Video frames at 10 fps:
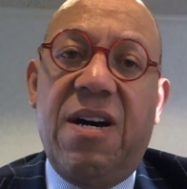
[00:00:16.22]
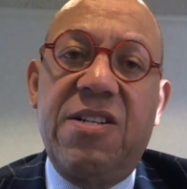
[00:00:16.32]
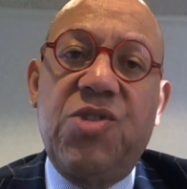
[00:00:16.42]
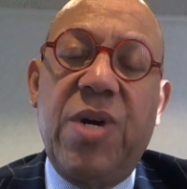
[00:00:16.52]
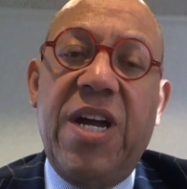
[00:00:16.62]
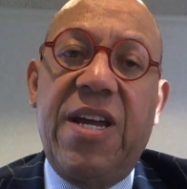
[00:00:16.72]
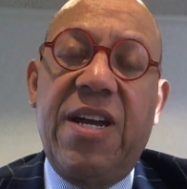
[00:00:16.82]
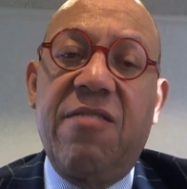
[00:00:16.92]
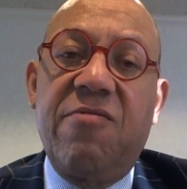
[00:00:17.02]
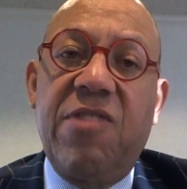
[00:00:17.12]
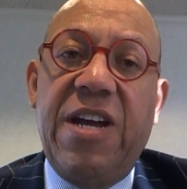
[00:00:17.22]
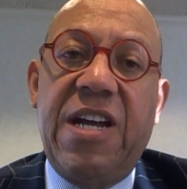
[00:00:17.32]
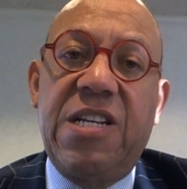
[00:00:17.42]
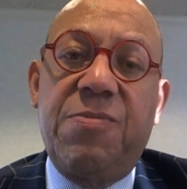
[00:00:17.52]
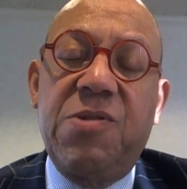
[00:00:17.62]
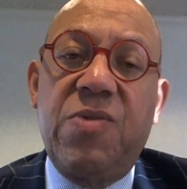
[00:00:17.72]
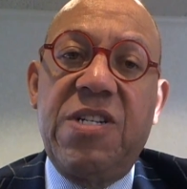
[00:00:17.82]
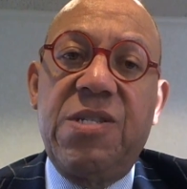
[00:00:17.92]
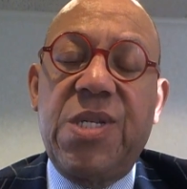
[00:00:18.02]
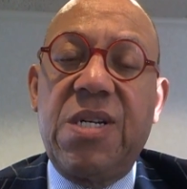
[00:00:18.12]
trading in a range
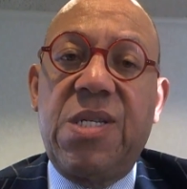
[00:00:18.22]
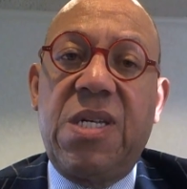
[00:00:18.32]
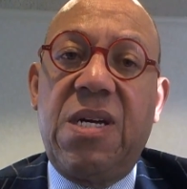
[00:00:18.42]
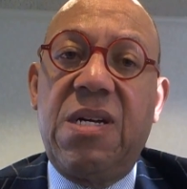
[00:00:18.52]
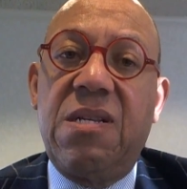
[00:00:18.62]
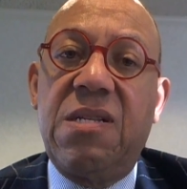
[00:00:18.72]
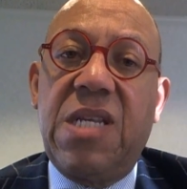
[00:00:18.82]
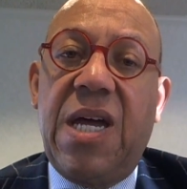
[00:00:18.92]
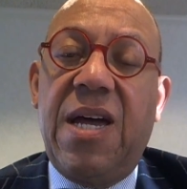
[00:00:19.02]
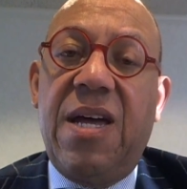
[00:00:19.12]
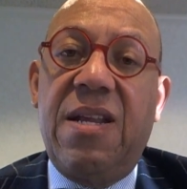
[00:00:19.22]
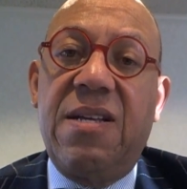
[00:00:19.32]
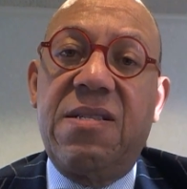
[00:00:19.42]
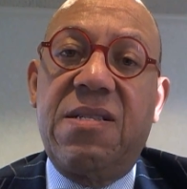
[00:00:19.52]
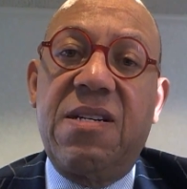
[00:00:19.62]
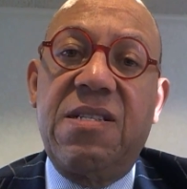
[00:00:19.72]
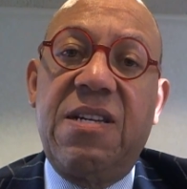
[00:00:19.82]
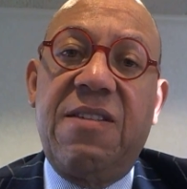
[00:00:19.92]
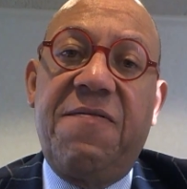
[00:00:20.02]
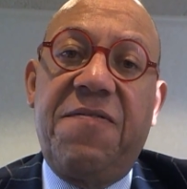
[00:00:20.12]
between 1610 and
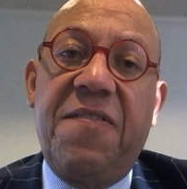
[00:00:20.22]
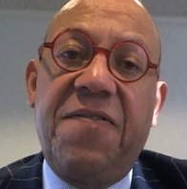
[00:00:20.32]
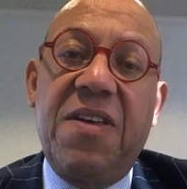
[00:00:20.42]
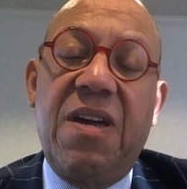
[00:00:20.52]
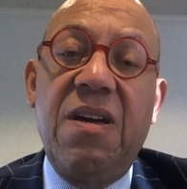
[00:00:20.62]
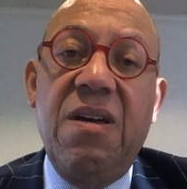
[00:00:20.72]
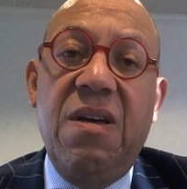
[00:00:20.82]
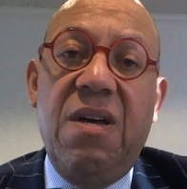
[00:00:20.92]
1650.